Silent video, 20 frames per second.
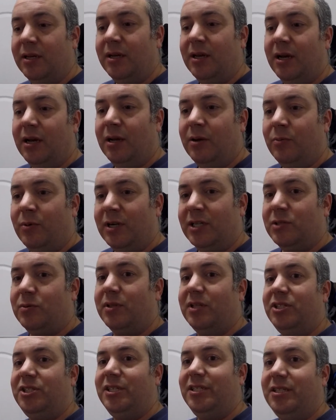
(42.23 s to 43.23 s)
Whereas
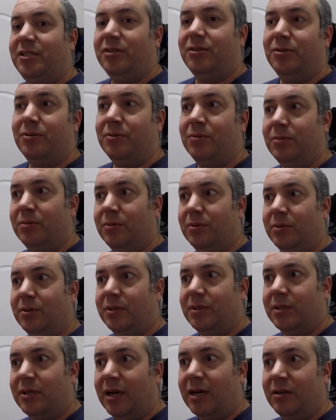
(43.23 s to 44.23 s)
with the G2
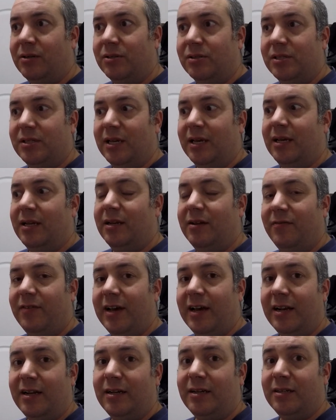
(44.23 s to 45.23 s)
goggles in
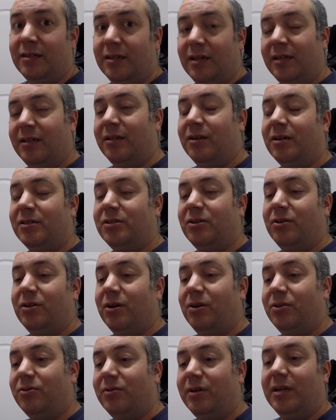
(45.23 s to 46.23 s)
Nevada and then also the
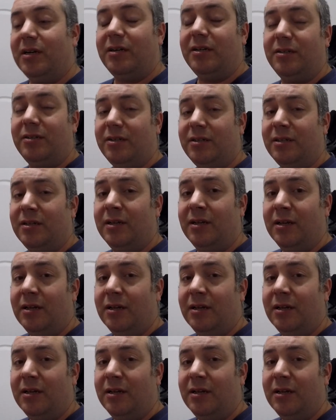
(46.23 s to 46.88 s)
O3 Air unit,